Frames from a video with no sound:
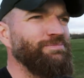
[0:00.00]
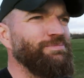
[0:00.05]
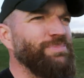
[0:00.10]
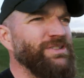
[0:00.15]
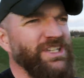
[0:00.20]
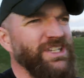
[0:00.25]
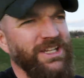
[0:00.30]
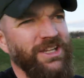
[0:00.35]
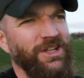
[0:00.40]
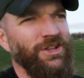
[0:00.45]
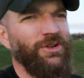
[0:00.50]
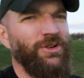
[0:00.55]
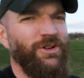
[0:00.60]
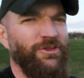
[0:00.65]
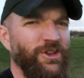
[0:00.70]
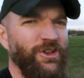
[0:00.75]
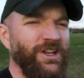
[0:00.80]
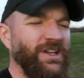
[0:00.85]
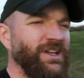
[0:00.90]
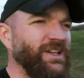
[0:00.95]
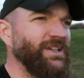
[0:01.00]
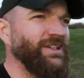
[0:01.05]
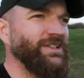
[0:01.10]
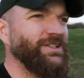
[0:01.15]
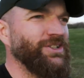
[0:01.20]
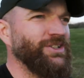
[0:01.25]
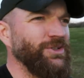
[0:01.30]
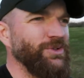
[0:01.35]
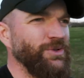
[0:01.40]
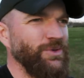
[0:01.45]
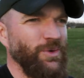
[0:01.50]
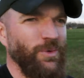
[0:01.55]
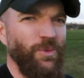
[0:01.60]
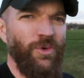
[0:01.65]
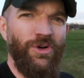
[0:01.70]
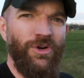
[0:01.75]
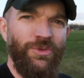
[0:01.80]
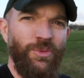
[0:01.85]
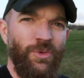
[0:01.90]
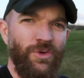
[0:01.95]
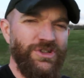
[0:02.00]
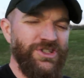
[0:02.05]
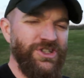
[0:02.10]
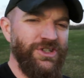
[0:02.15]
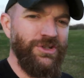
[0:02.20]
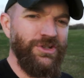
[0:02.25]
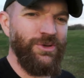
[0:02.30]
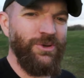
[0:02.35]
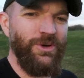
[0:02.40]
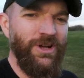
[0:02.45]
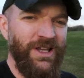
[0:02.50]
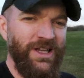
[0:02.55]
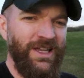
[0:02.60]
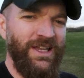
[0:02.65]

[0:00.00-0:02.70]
particular affinity to World War Two,